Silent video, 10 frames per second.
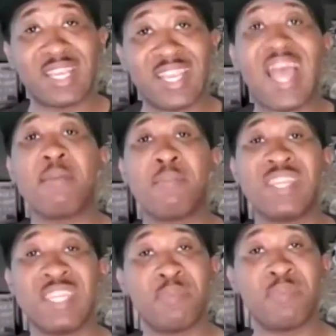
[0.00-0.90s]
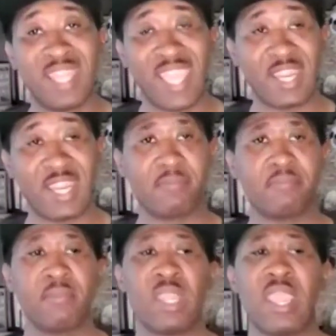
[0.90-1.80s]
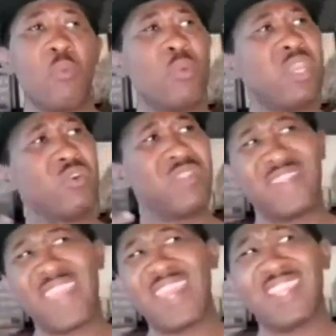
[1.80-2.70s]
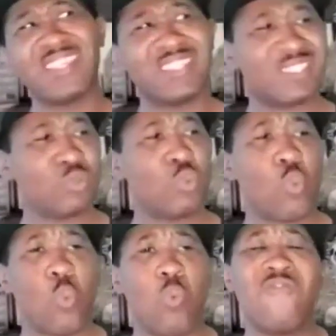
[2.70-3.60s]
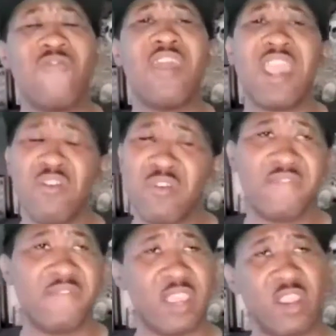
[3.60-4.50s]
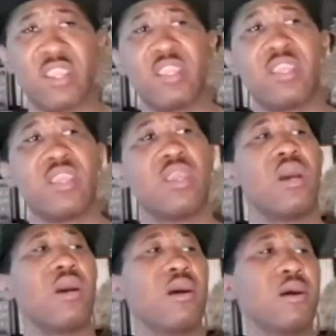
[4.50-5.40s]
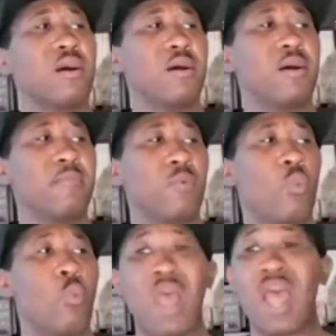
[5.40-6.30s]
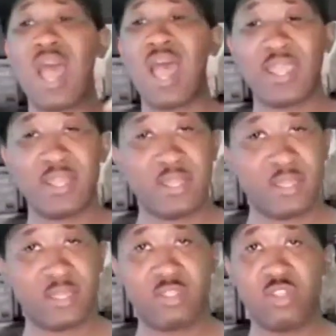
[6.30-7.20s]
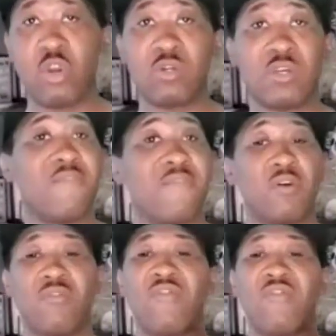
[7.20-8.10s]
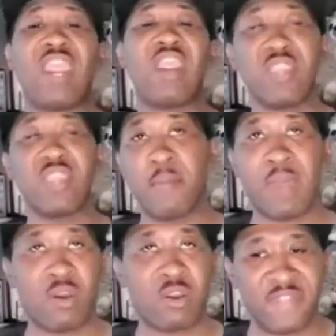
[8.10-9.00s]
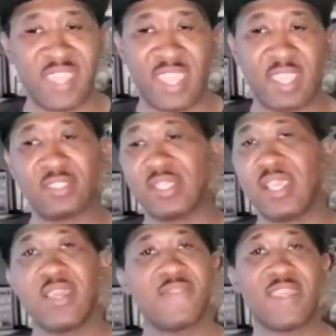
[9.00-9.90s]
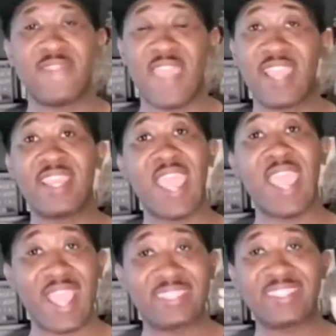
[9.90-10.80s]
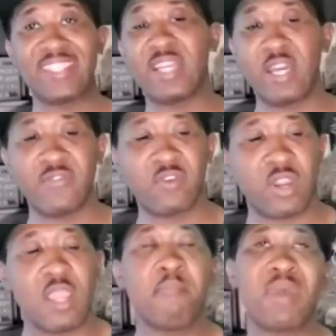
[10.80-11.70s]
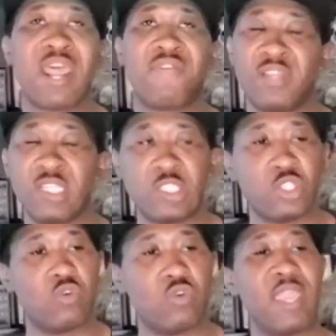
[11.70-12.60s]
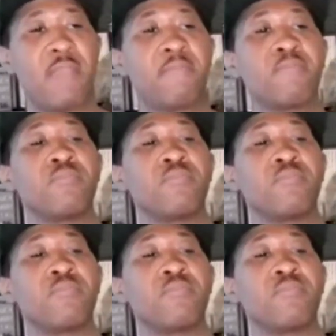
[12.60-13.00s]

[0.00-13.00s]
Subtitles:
gotten manipulated. And we know that that is very uh, wide, of a very amount of things that can actually cover. But I feel as though that